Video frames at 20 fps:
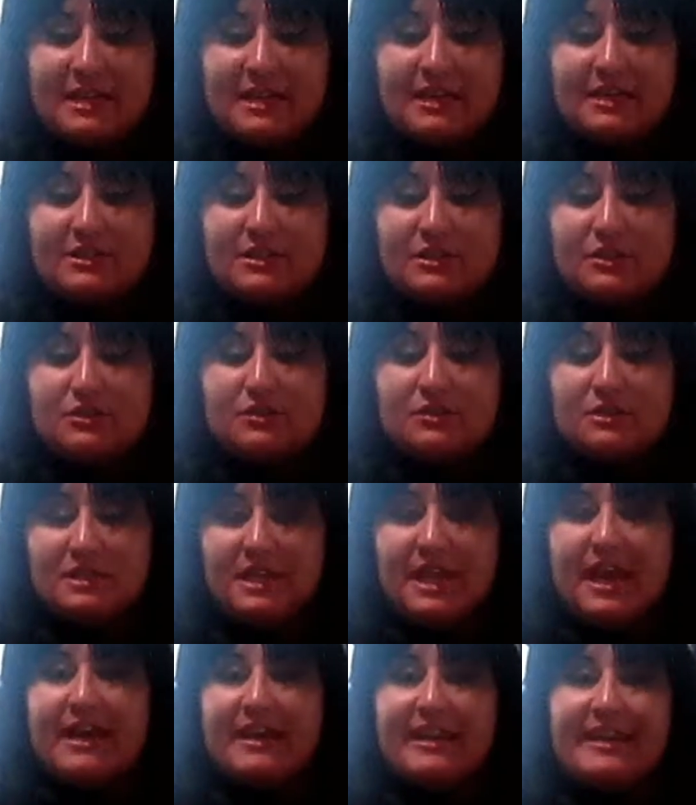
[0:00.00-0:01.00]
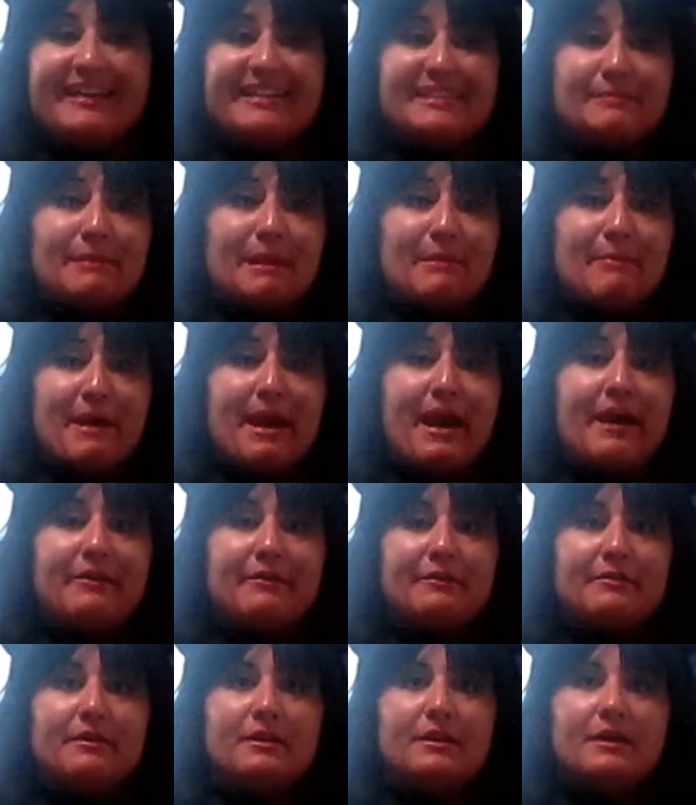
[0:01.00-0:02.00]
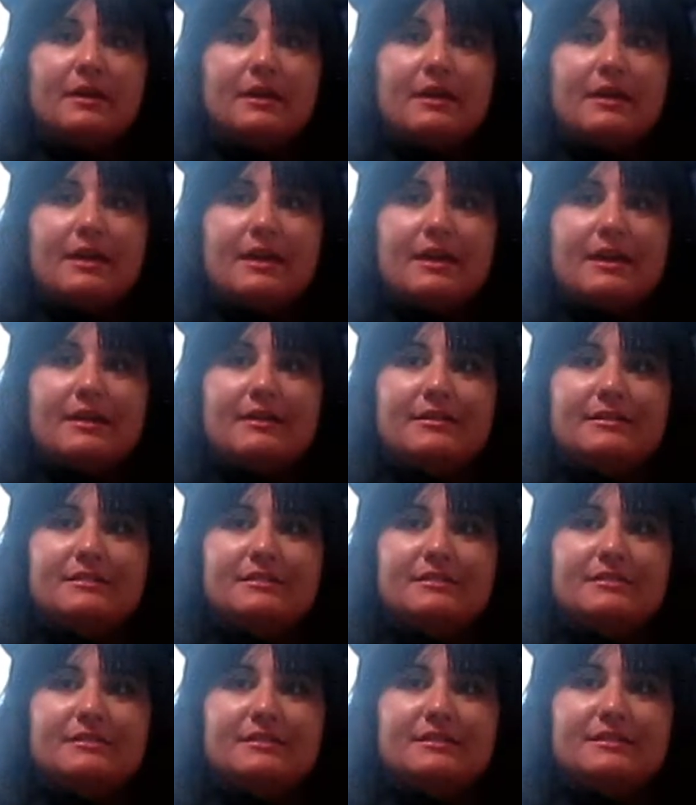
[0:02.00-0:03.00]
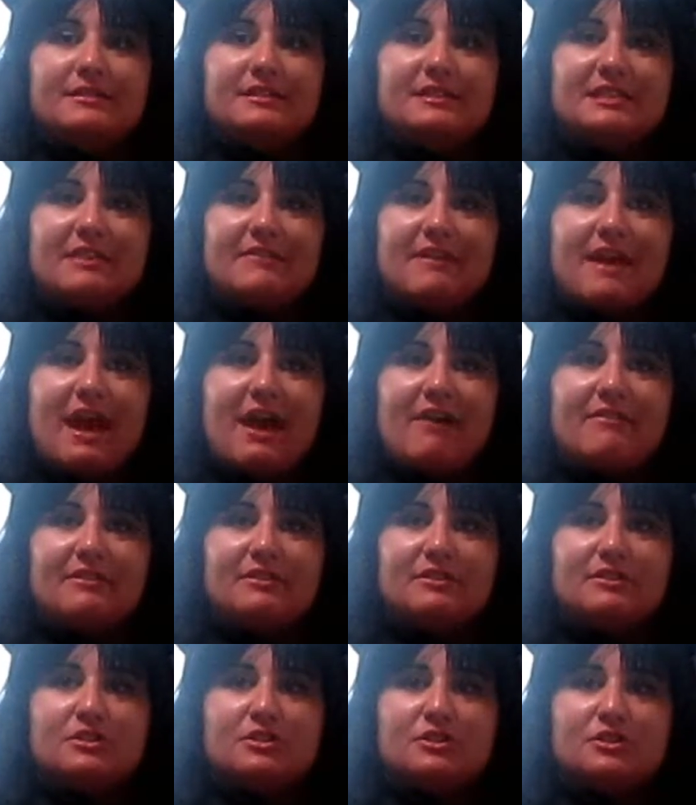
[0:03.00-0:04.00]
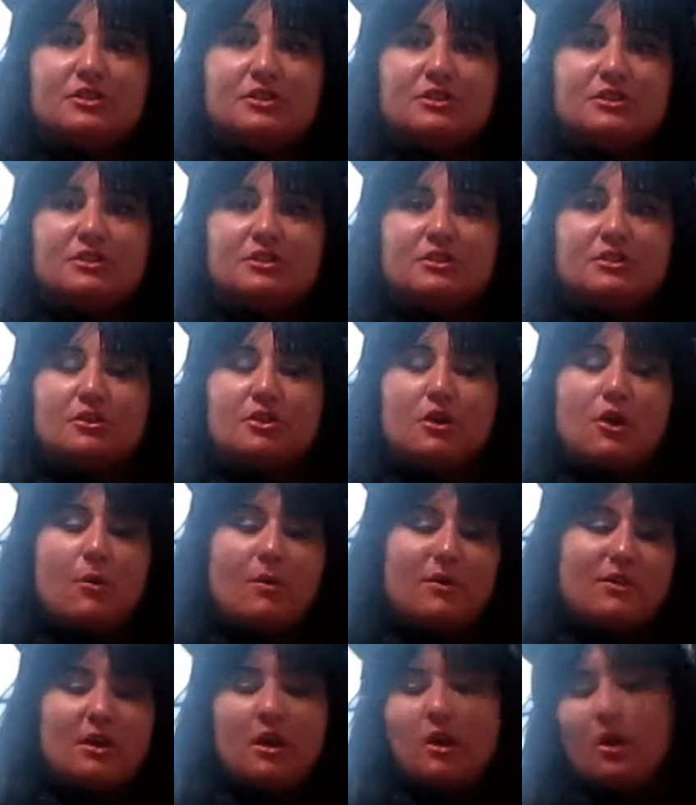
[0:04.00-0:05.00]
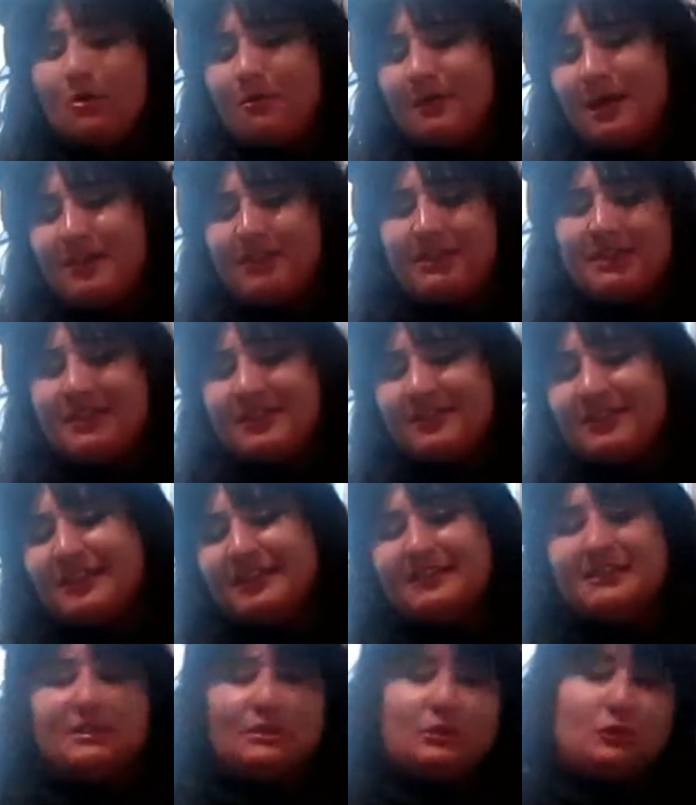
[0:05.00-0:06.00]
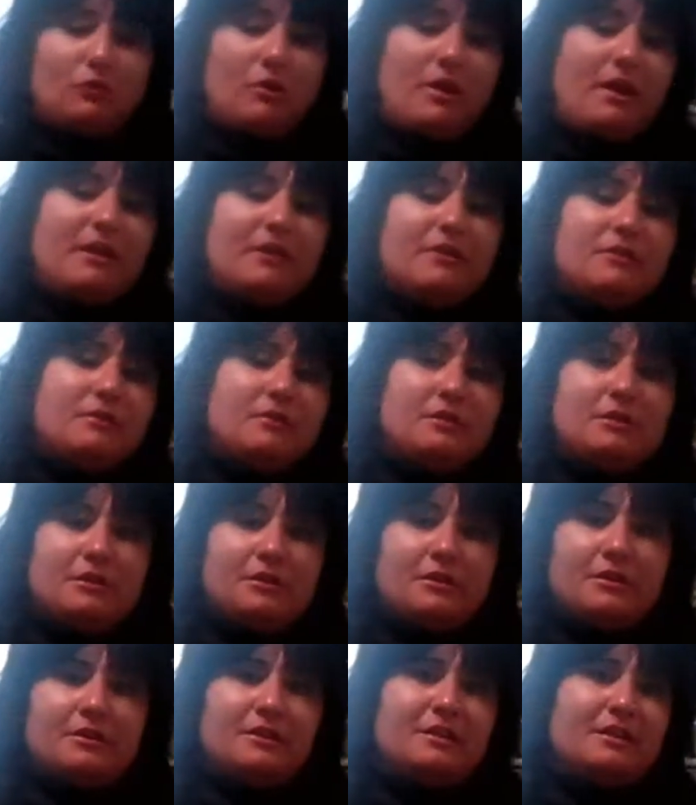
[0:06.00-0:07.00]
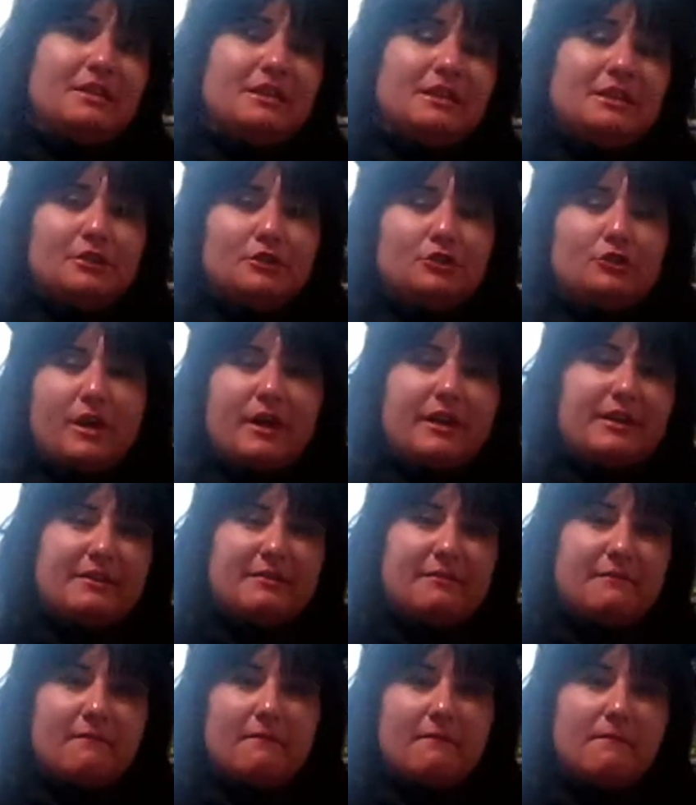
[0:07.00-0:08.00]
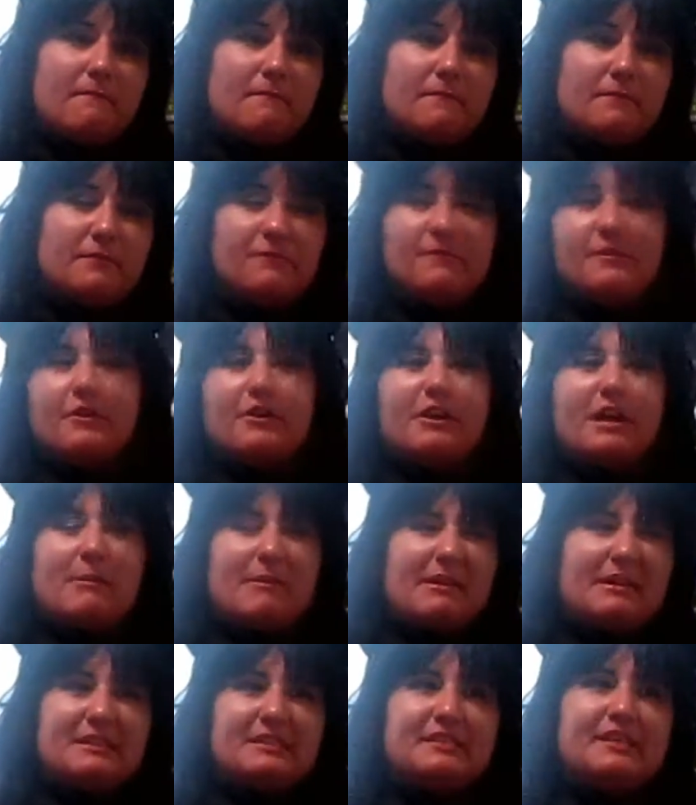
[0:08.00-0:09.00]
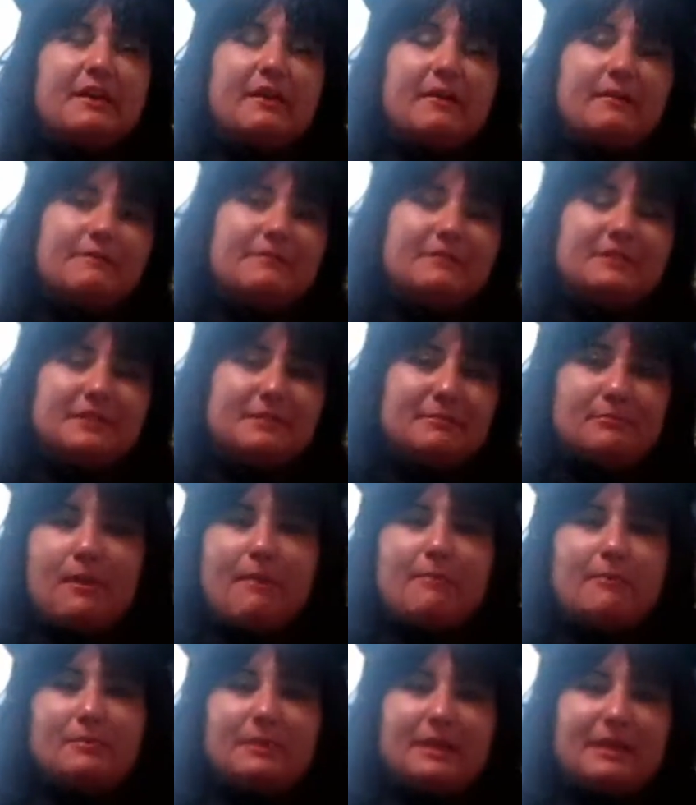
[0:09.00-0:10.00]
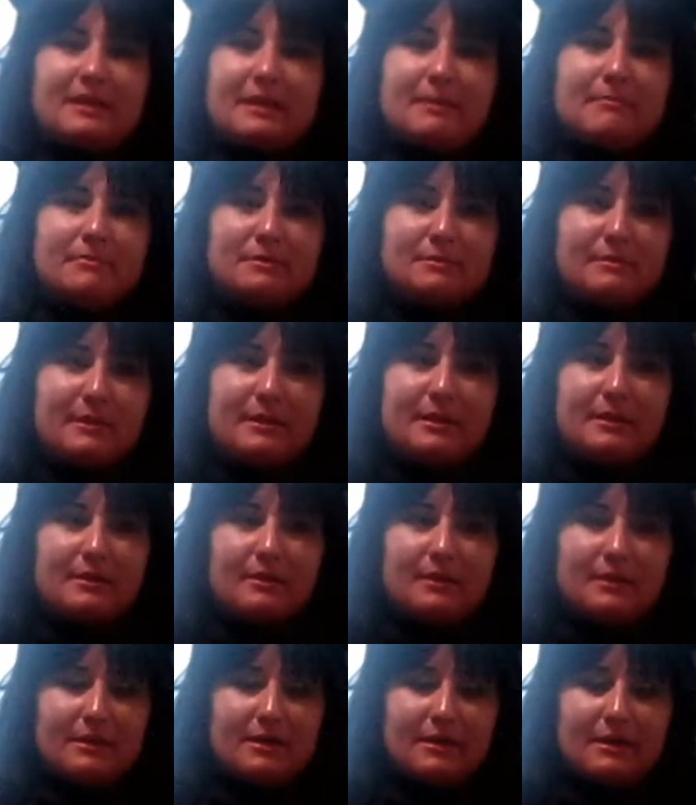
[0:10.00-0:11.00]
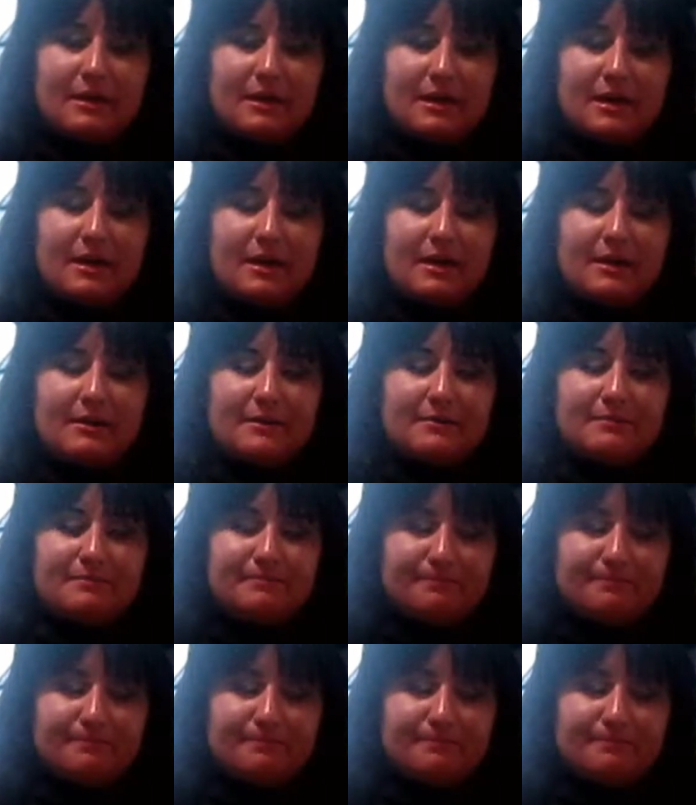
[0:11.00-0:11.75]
I could just use that as my pattern. And instead of having to just go with, oh, I think that's a triangle, or try to figure it out myself and then probably end up spending a